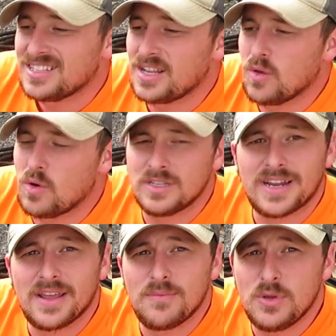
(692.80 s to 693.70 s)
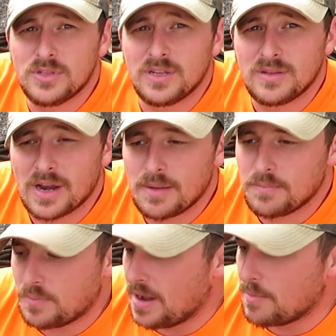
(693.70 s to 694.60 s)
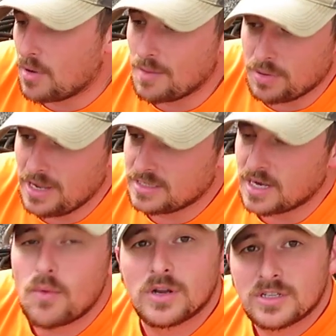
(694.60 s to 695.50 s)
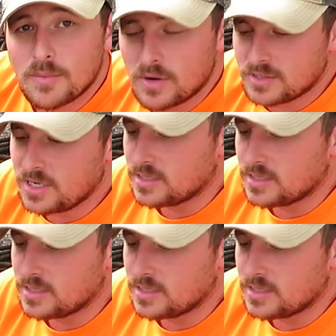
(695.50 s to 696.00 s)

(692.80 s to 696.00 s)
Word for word: some of the ones that I'm using that I, that I bought plants and I want to start my own